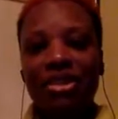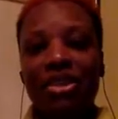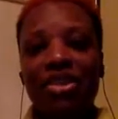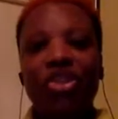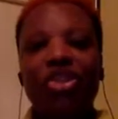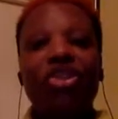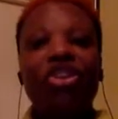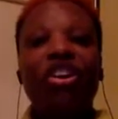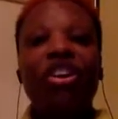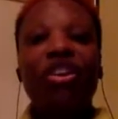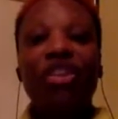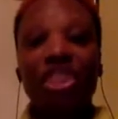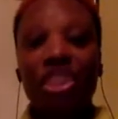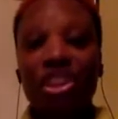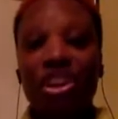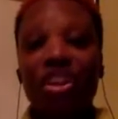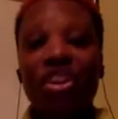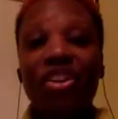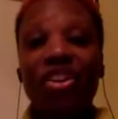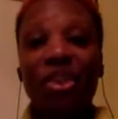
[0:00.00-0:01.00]
you're a
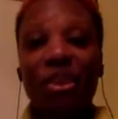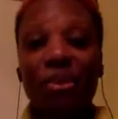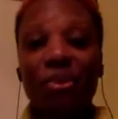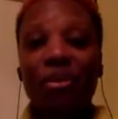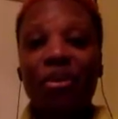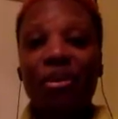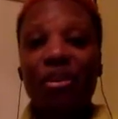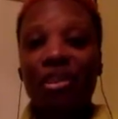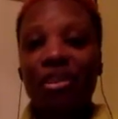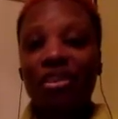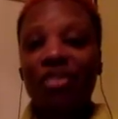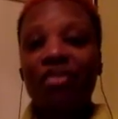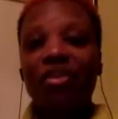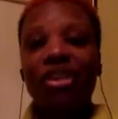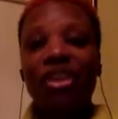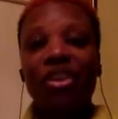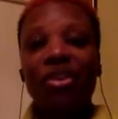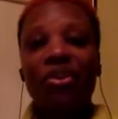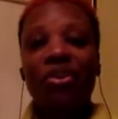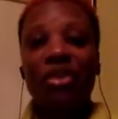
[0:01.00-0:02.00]
young boy, you don't really
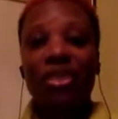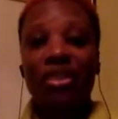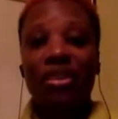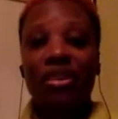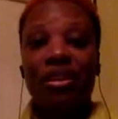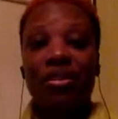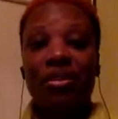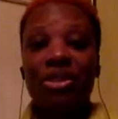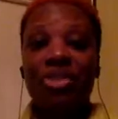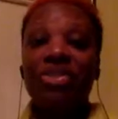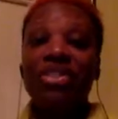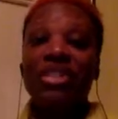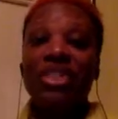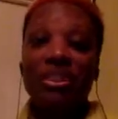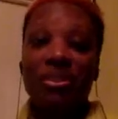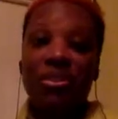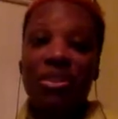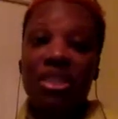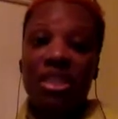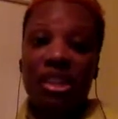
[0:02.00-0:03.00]
know a star, it
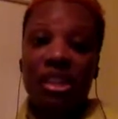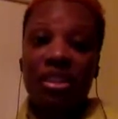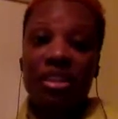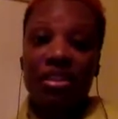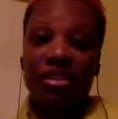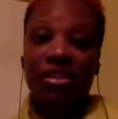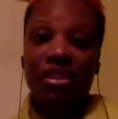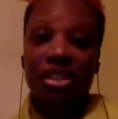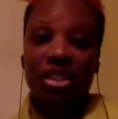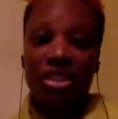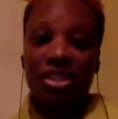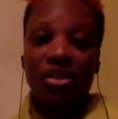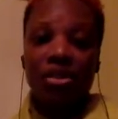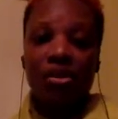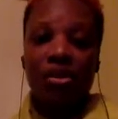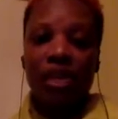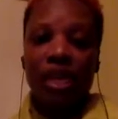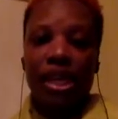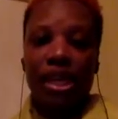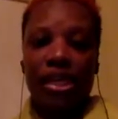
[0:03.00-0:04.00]
was literally so
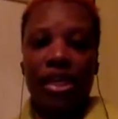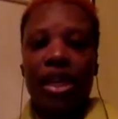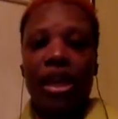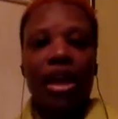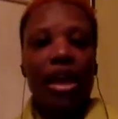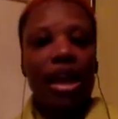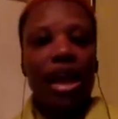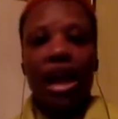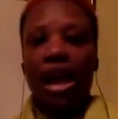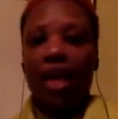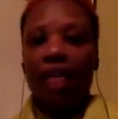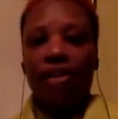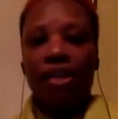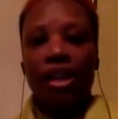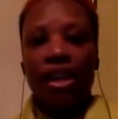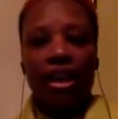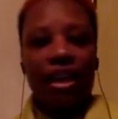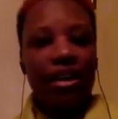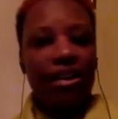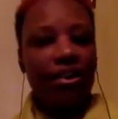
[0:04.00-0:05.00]
because I really
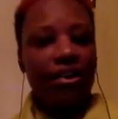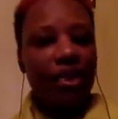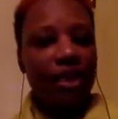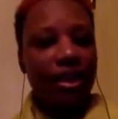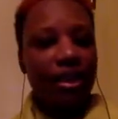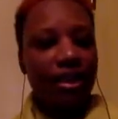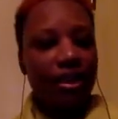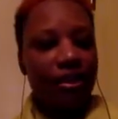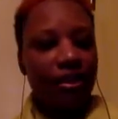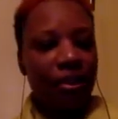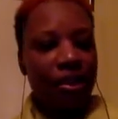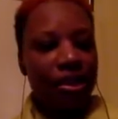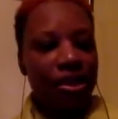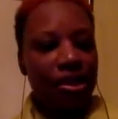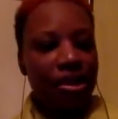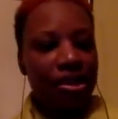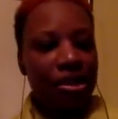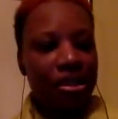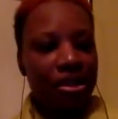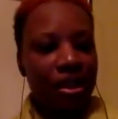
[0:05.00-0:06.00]
had no idea what a
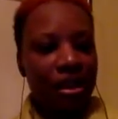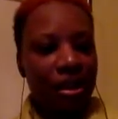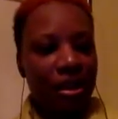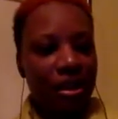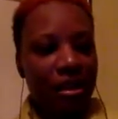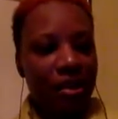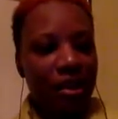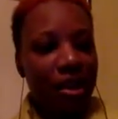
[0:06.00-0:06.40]
star.